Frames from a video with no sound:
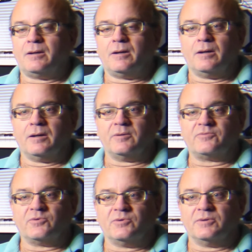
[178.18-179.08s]

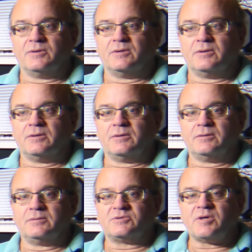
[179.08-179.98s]
For
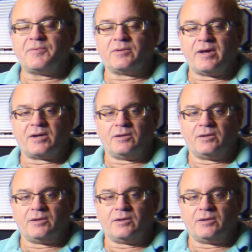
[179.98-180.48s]
something like an